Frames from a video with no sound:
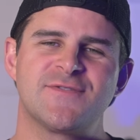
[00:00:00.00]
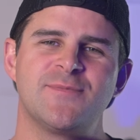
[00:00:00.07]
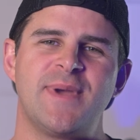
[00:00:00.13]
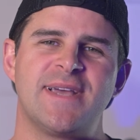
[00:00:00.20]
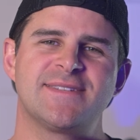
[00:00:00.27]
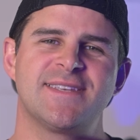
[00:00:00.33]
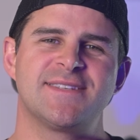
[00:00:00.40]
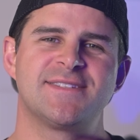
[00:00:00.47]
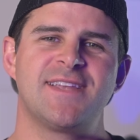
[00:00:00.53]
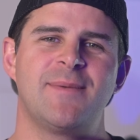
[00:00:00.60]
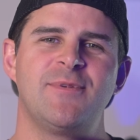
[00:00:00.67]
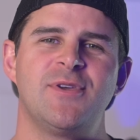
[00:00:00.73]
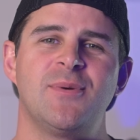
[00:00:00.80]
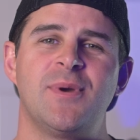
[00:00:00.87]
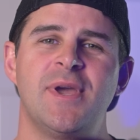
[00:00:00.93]
from
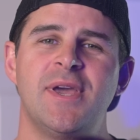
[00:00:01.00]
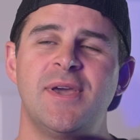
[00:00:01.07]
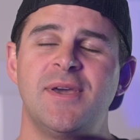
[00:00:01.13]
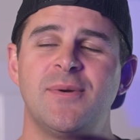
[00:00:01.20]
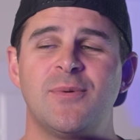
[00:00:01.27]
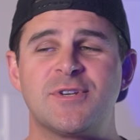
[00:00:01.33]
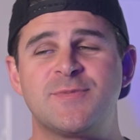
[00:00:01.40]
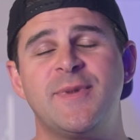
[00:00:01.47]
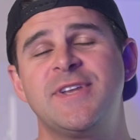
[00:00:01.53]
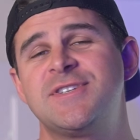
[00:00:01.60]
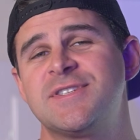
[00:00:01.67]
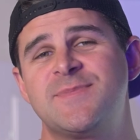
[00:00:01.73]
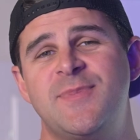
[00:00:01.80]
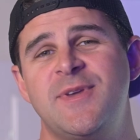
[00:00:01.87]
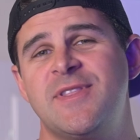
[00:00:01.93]
SSW, which might
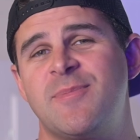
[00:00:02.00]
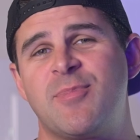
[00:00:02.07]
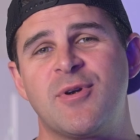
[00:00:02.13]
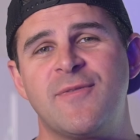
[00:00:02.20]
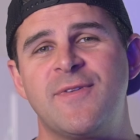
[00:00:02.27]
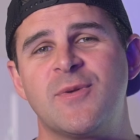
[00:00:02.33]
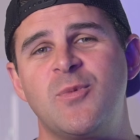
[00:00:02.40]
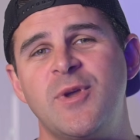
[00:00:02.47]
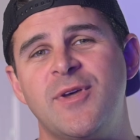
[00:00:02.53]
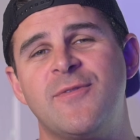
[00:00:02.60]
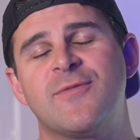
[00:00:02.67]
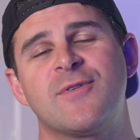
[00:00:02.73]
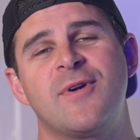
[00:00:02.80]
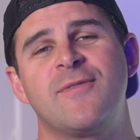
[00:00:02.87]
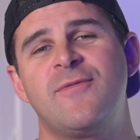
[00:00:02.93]
just be the perfect wheel
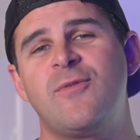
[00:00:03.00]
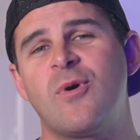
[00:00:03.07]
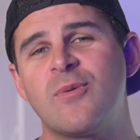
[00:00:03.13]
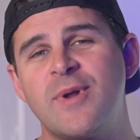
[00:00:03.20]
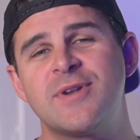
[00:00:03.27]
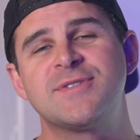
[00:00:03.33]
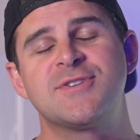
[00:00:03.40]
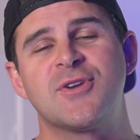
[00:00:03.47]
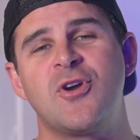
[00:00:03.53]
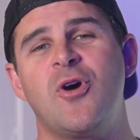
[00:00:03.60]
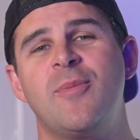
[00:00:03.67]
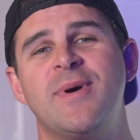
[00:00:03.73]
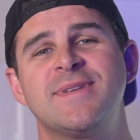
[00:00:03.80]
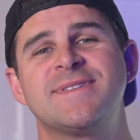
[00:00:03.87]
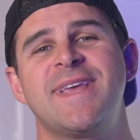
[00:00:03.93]
for our 4Runners,
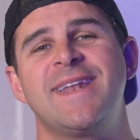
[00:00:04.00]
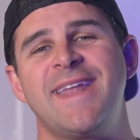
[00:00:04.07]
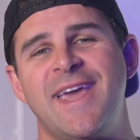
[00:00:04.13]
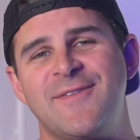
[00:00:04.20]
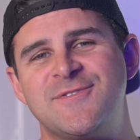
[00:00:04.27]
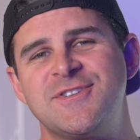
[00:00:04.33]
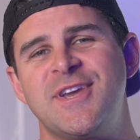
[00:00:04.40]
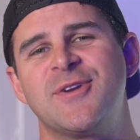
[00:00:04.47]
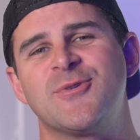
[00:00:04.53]
Tacomas, and FJ